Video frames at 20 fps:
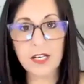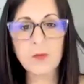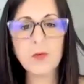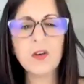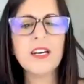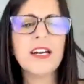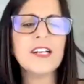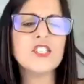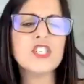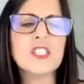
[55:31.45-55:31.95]
What
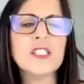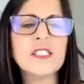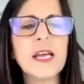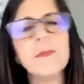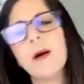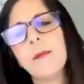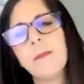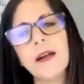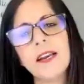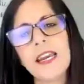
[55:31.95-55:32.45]
did I just say
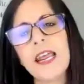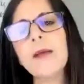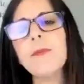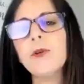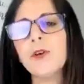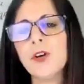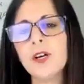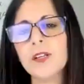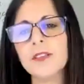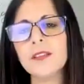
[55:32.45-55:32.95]
about my
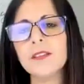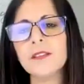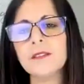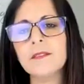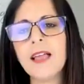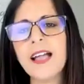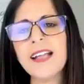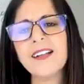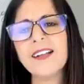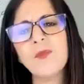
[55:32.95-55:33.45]
neighborhood?
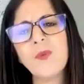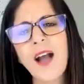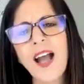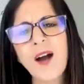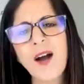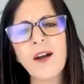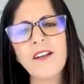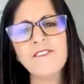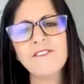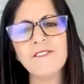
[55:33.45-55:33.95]
Like,
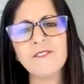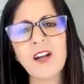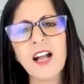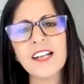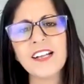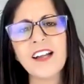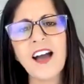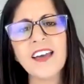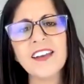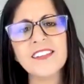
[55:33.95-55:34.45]
wow, I, I
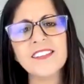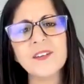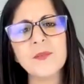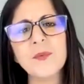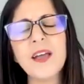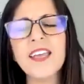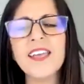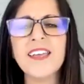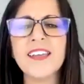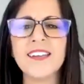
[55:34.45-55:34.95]
got it. The
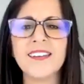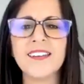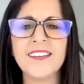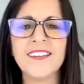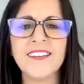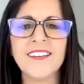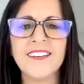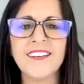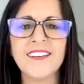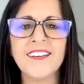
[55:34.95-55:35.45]
wait,
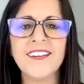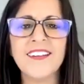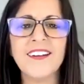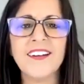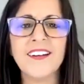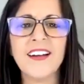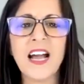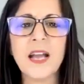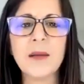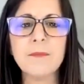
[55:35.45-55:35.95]

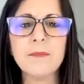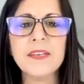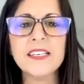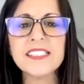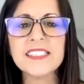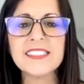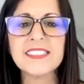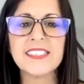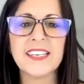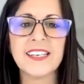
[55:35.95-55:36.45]
I
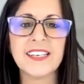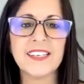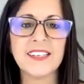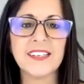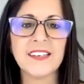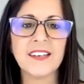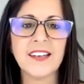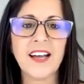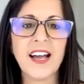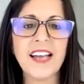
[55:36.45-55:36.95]
missed it.
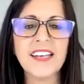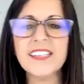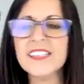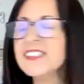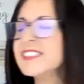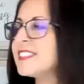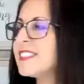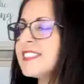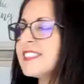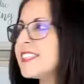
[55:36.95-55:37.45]
I
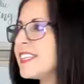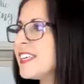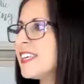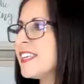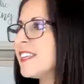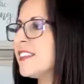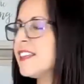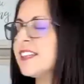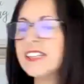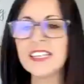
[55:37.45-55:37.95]
didn't
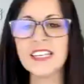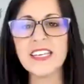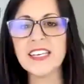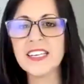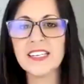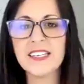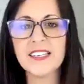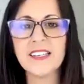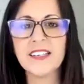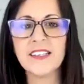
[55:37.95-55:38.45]
see the
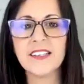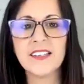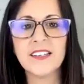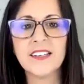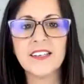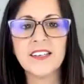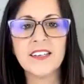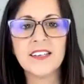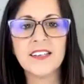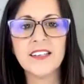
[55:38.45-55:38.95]
need.
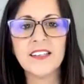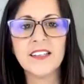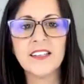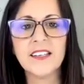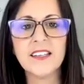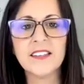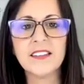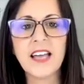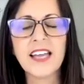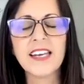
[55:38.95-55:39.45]

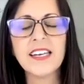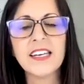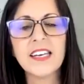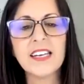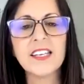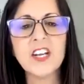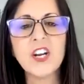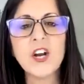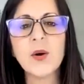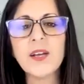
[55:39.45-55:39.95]
I
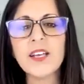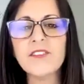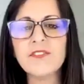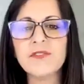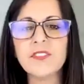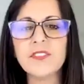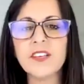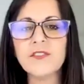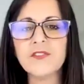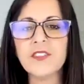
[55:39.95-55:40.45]
didn't, you know, if
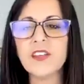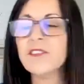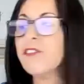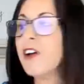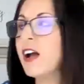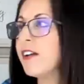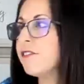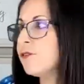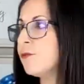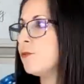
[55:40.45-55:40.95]
if if
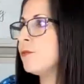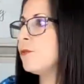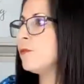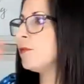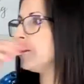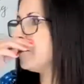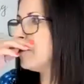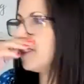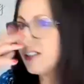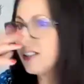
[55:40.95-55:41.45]
I,
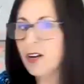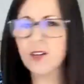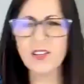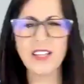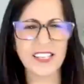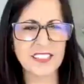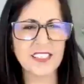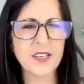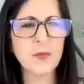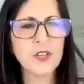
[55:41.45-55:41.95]
you know,
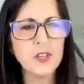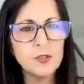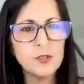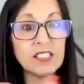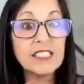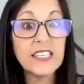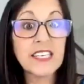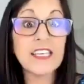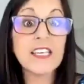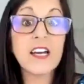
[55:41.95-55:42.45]
like I said, when you
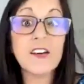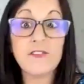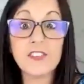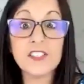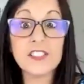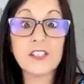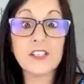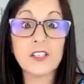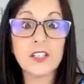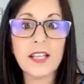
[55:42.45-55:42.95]
see a
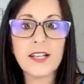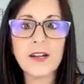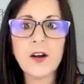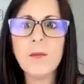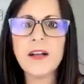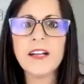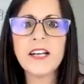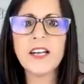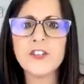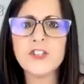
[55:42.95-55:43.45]
physical, like, oh
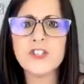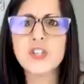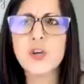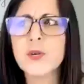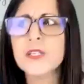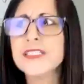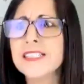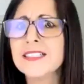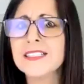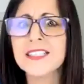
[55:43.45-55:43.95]
my God, they're so
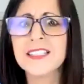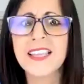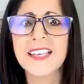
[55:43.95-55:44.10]
addicted.